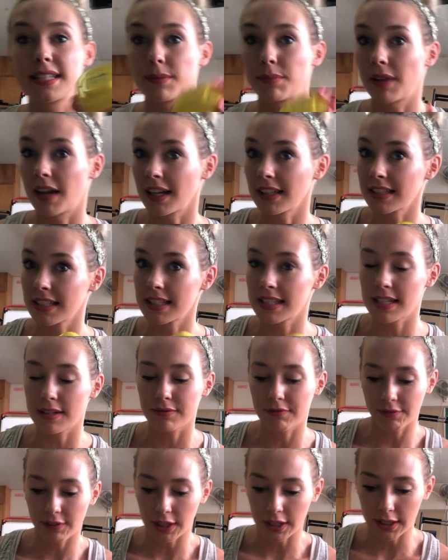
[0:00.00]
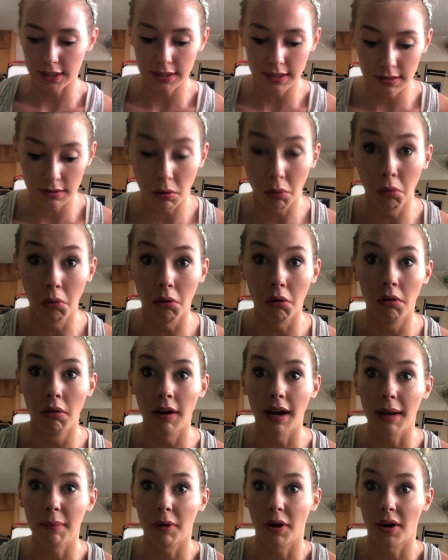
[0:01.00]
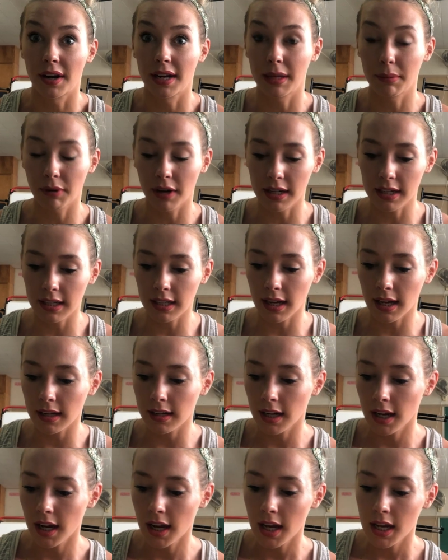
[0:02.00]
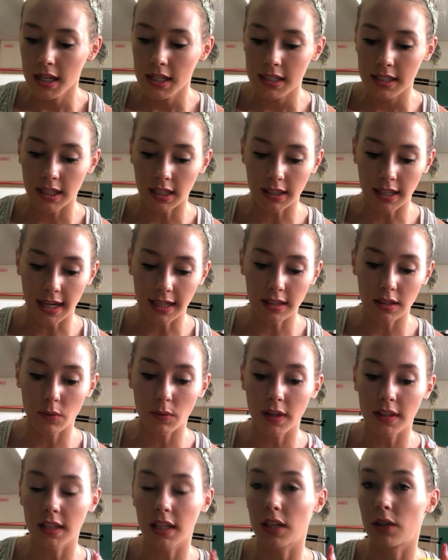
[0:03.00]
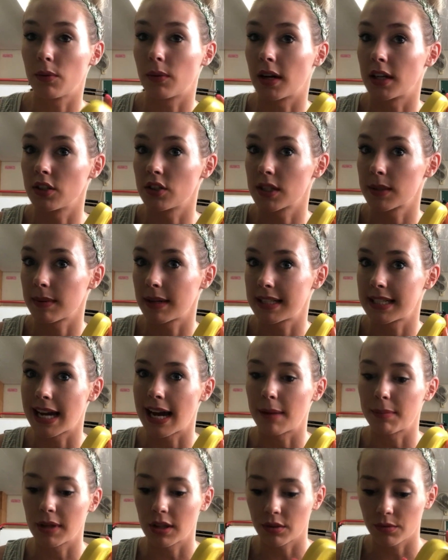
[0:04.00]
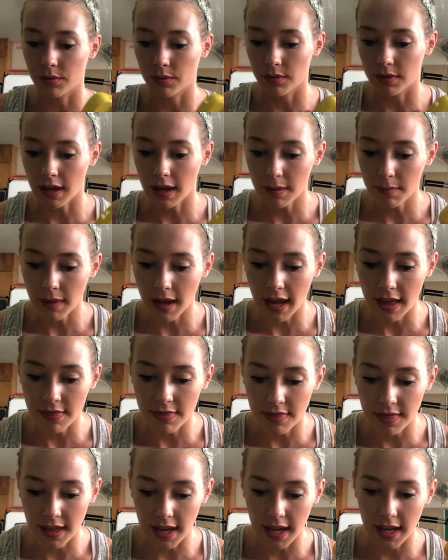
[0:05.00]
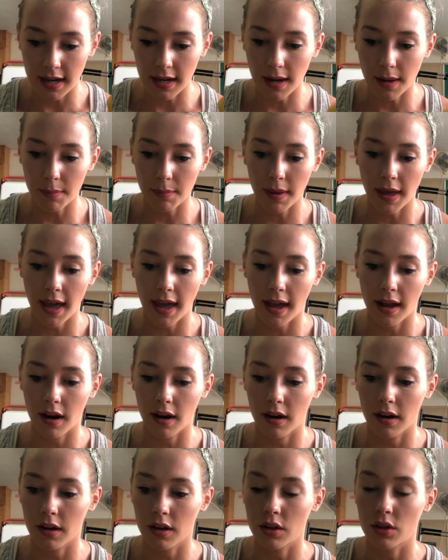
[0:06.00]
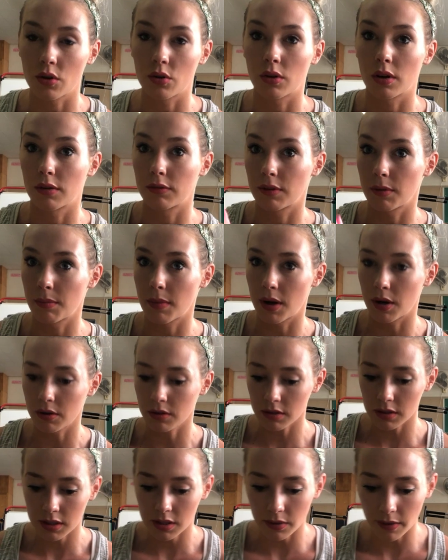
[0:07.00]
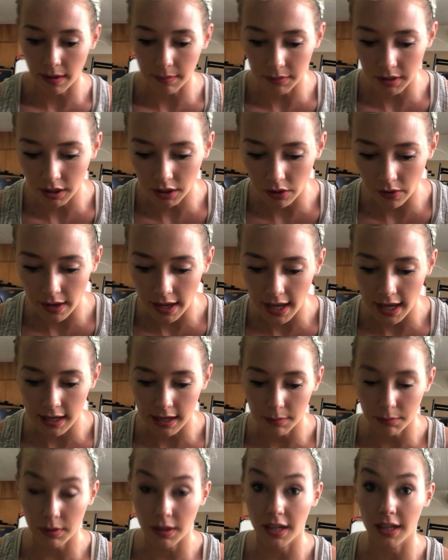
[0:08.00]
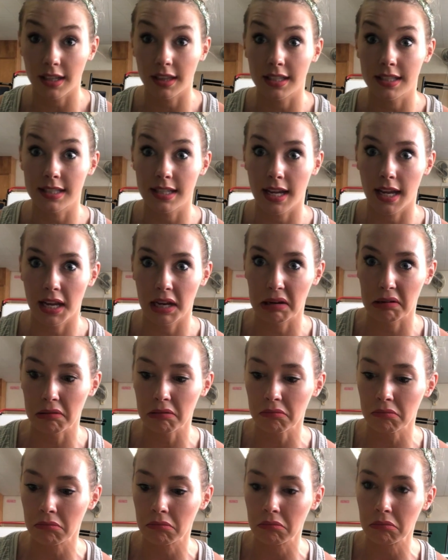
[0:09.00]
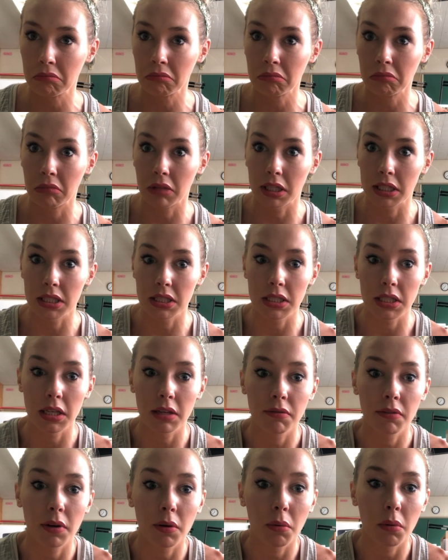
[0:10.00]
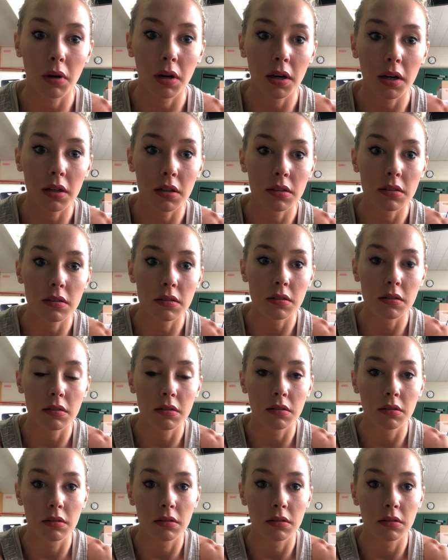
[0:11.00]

to plug this in first. I'm already breaking it. Select the one that you want just by tapping through them and then pair your remote. So I'm gonna go ahead and plug this in. Let's see if it works.